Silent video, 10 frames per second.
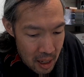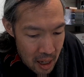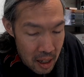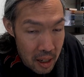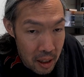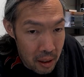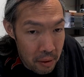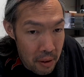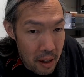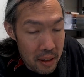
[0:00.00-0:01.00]
And another
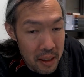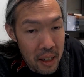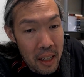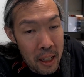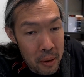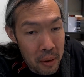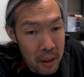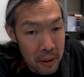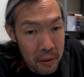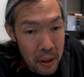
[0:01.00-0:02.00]
friend is not answering
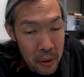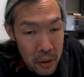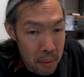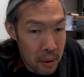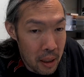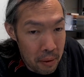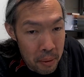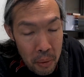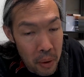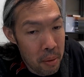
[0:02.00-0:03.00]
his phone, so I'm going to give
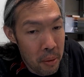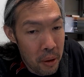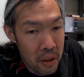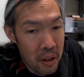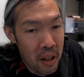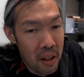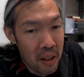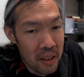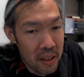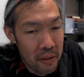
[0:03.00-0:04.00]
him one more
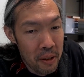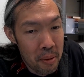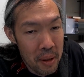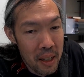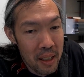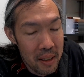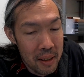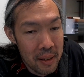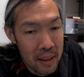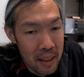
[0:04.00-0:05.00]
call in a few minutes to
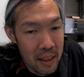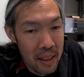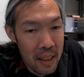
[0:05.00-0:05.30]
see.